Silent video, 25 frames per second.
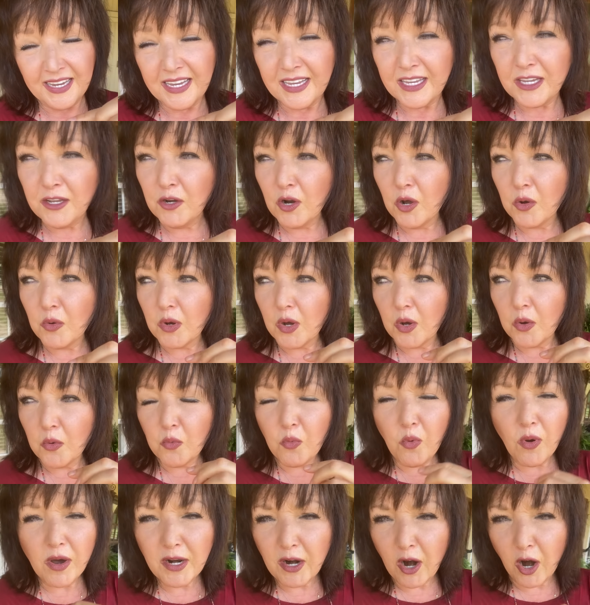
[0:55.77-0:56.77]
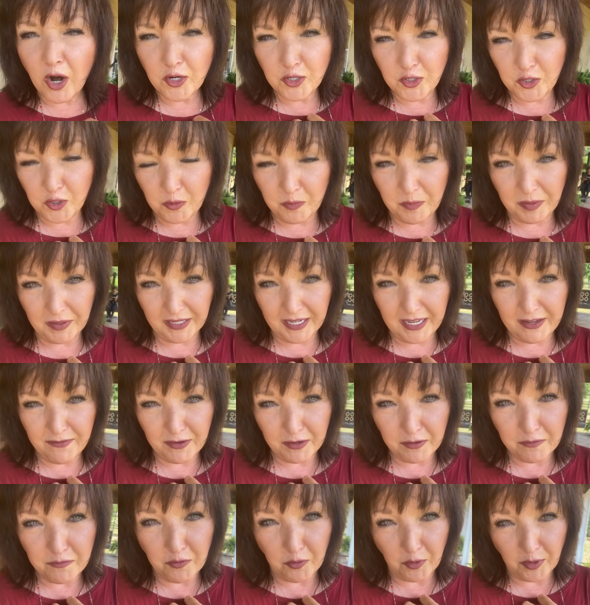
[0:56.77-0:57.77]
You know, what are you
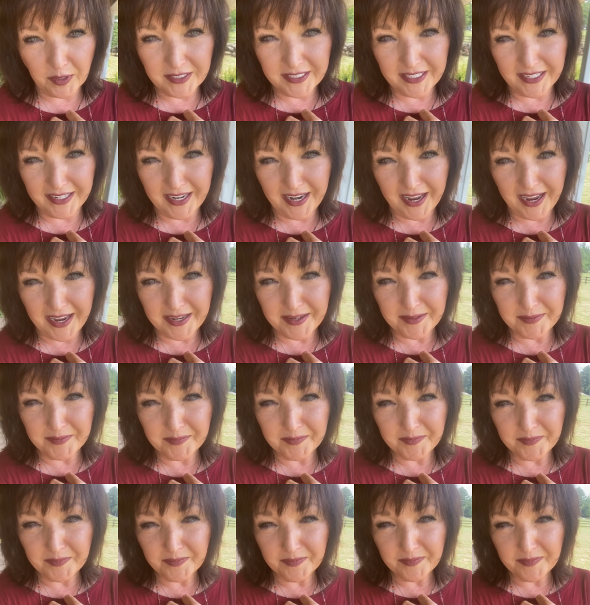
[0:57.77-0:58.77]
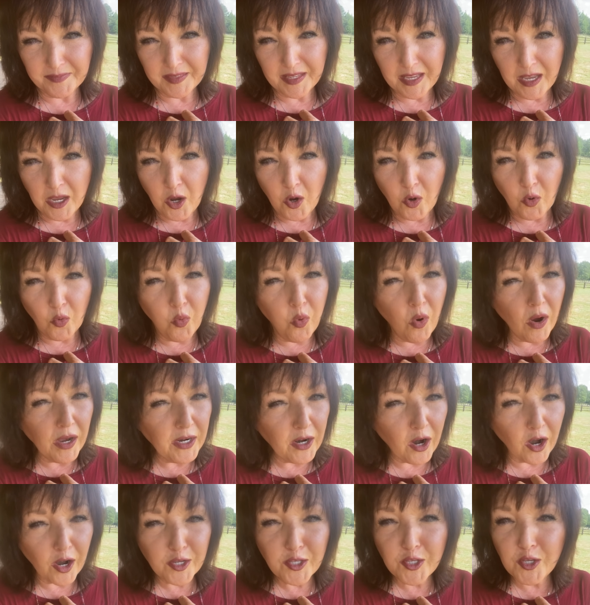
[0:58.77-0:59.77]
believing for today? What
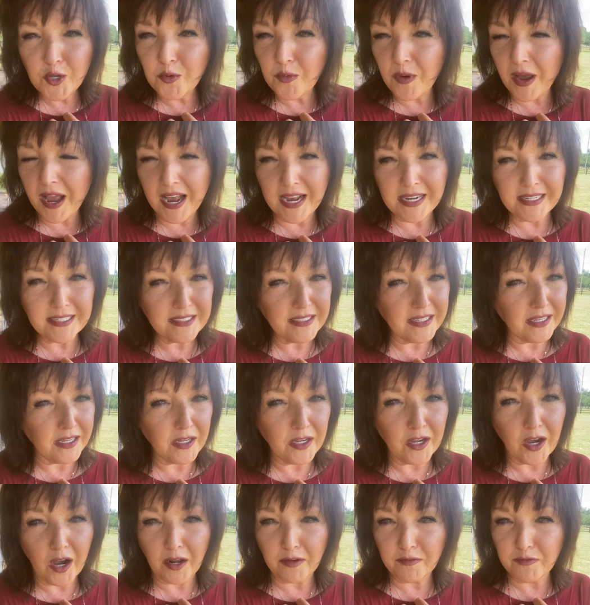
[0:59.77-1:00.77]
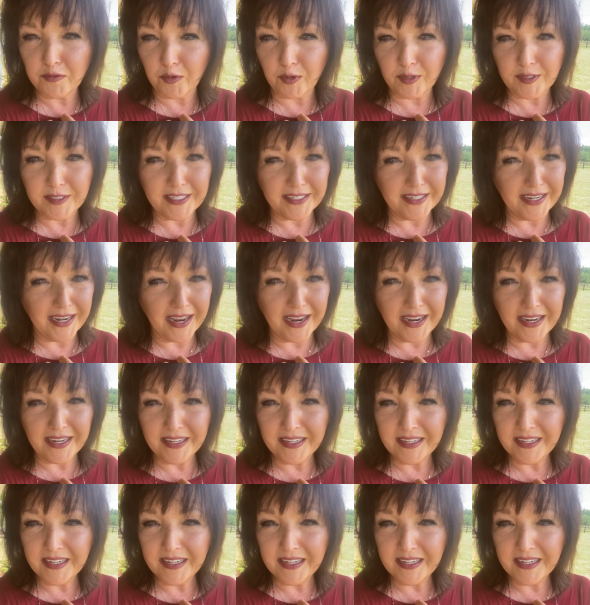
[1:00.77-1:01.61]
are you asking God for today?